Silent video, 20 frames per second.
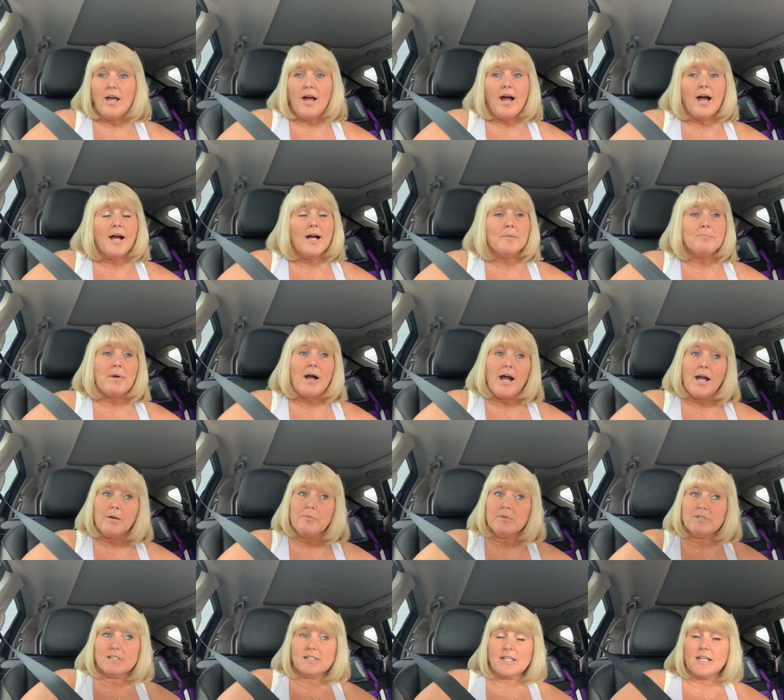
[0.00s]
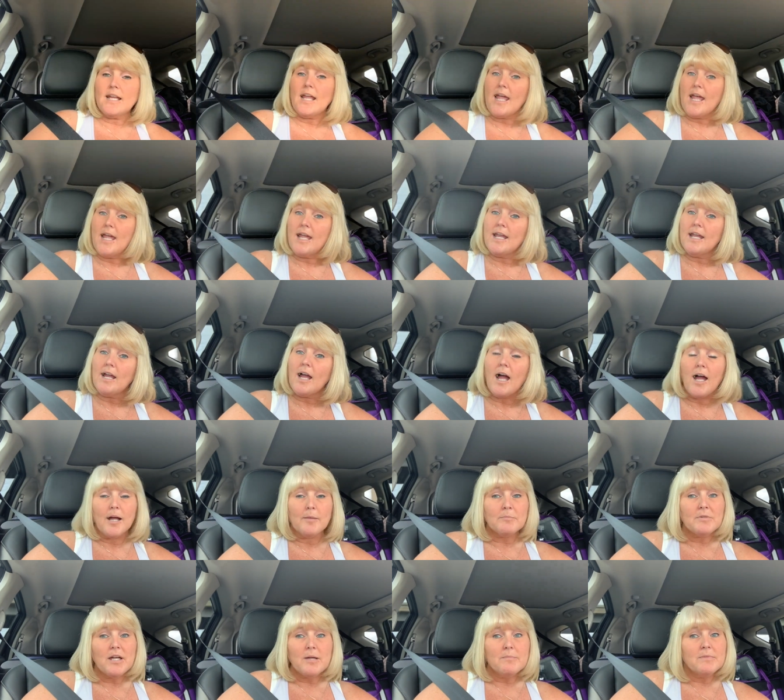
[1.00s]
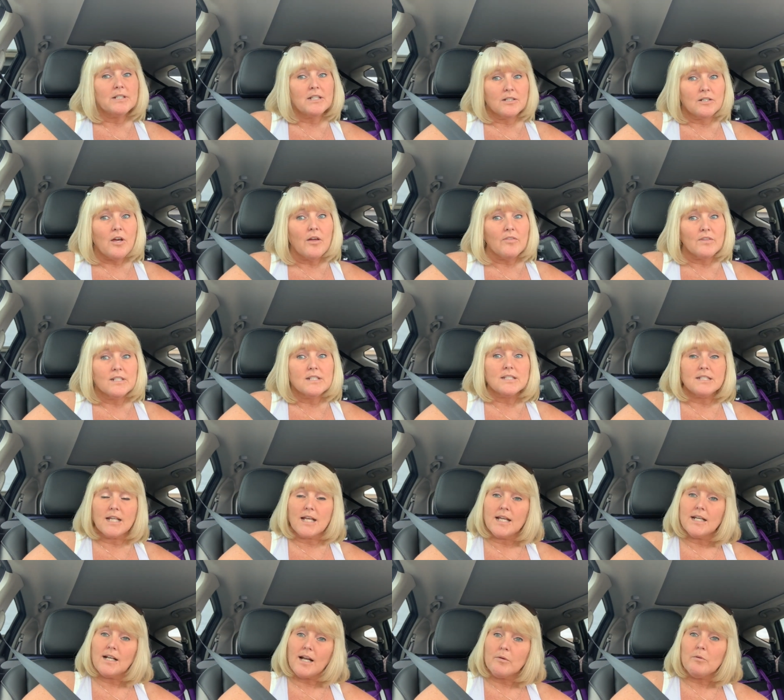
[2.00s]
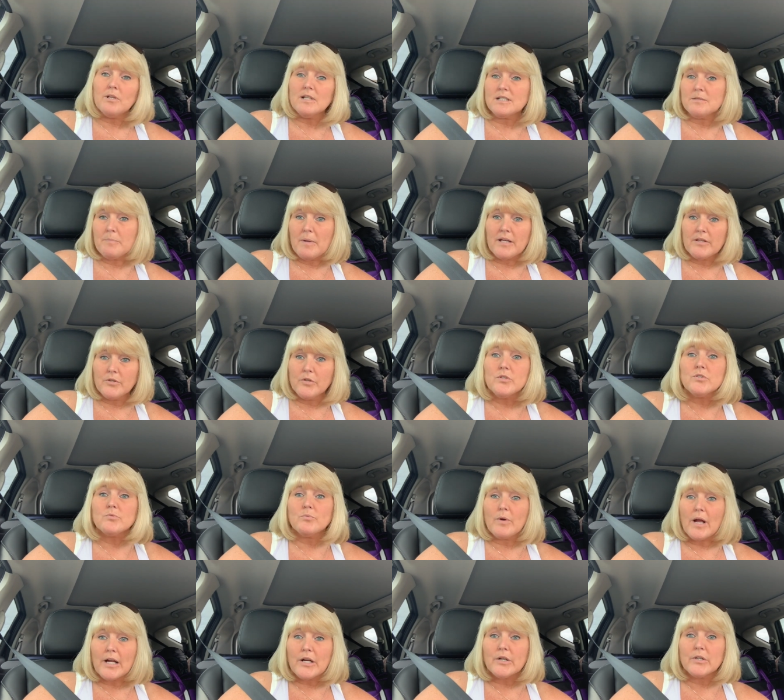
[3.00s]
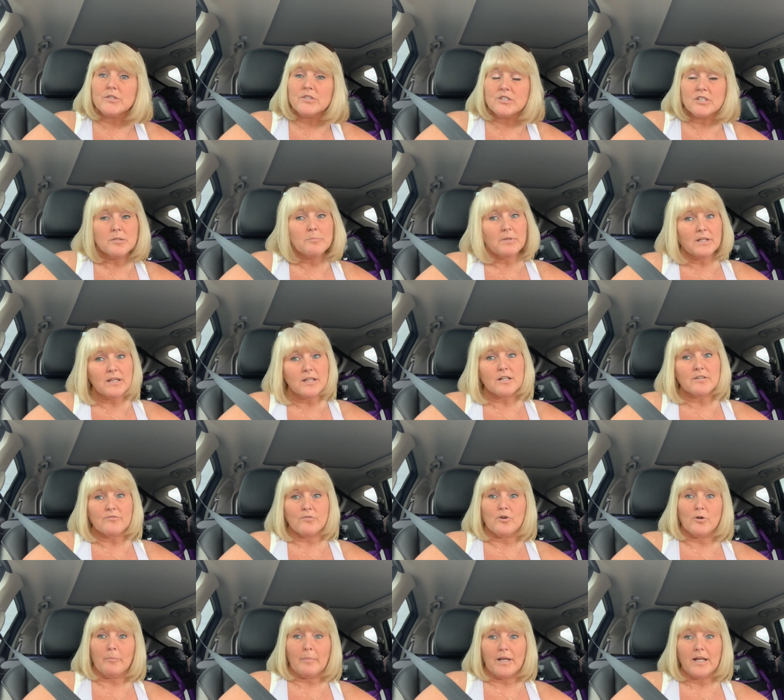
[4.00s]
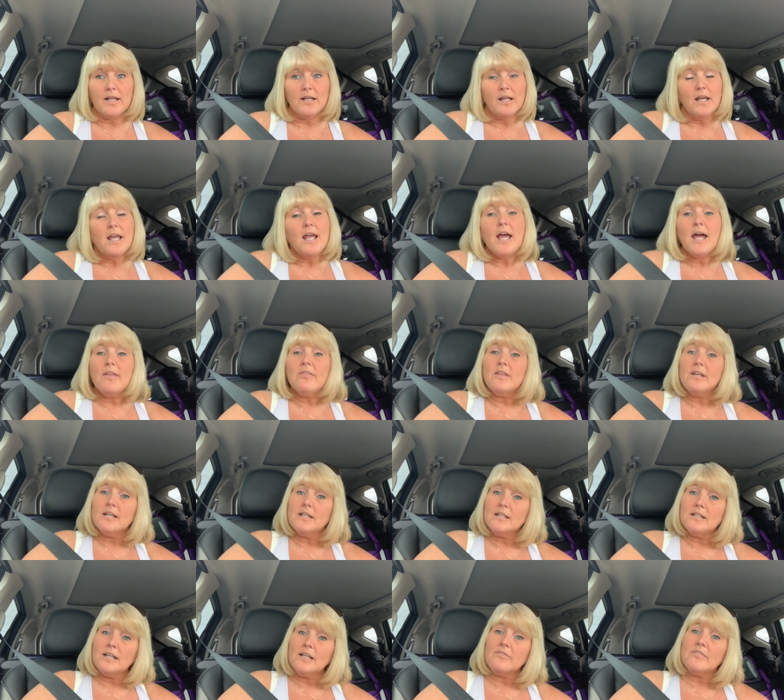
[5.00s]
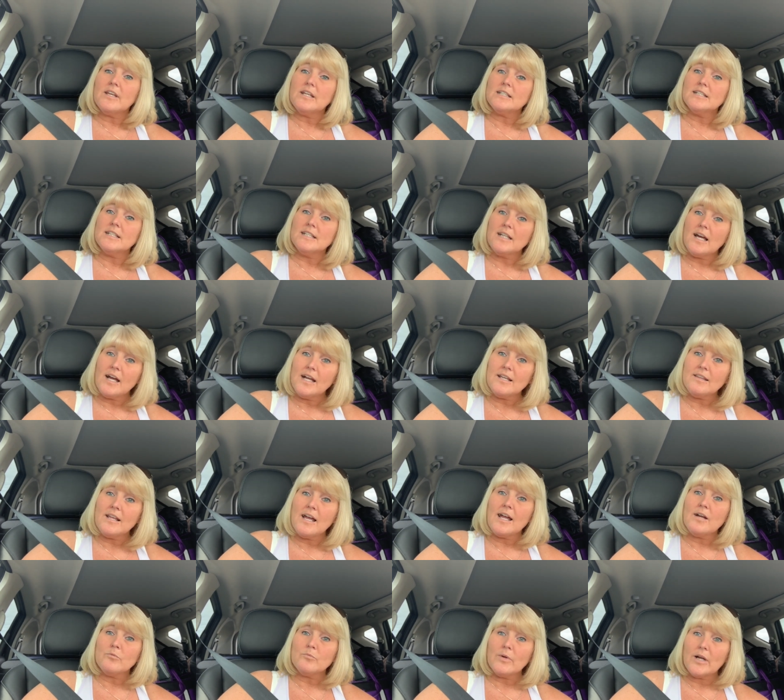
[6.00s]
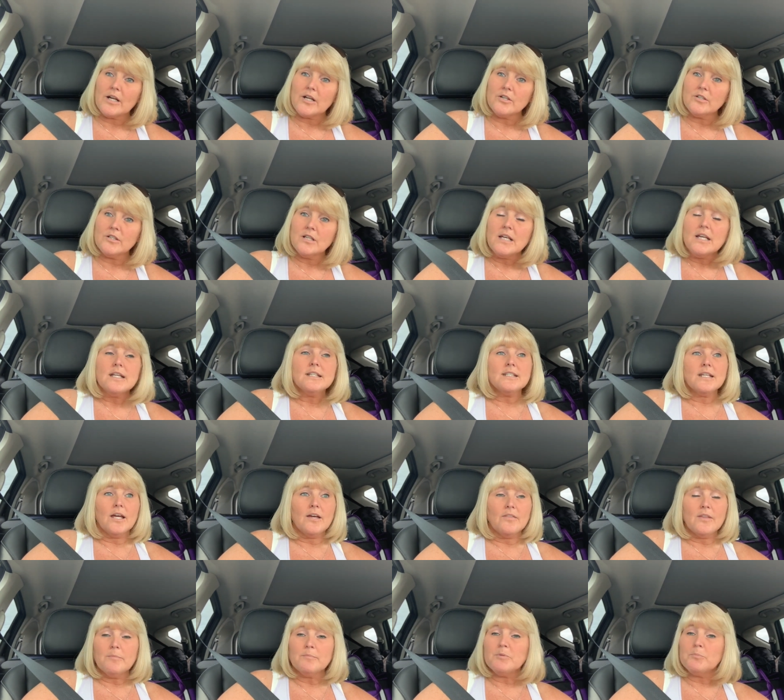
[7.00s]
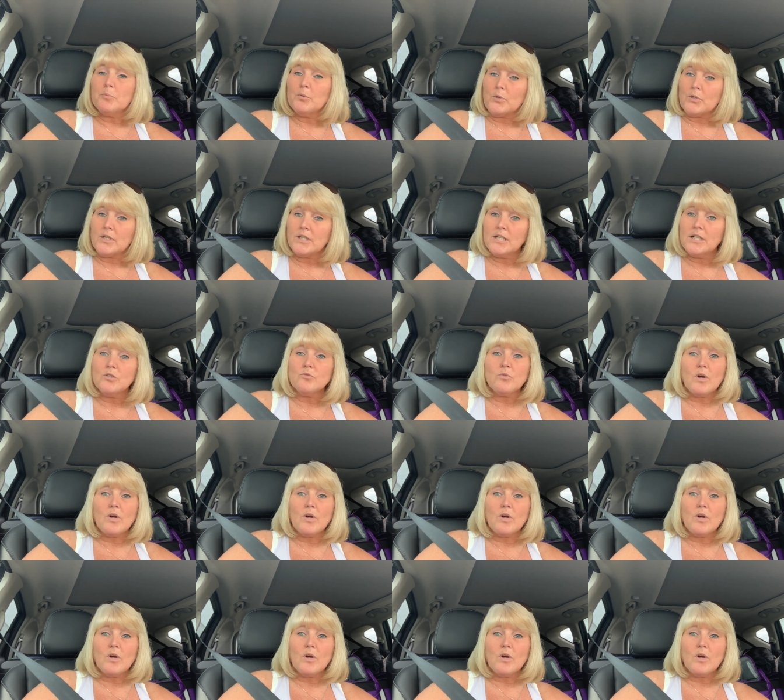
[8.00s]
um, I would say, hey, I'm coming in on this day and I will expect those records to be there for me. And then if they deny that record, tell them to put it in